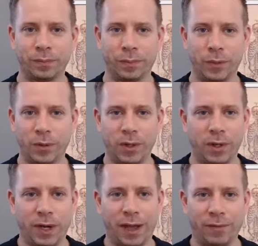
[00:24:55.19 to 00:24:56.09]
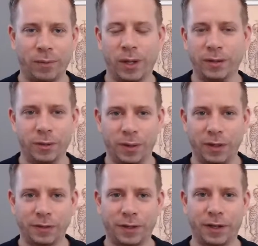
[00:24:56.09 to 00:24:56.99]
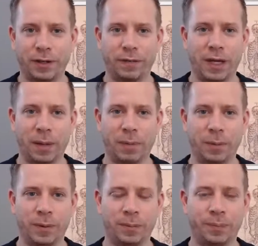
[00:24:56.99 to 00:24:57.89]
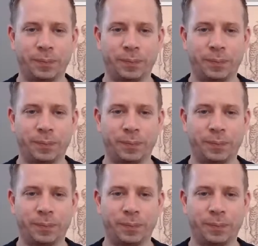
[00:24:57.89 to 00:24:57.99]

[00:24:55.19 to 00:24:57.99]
Or you can have one to either side of the abdomen.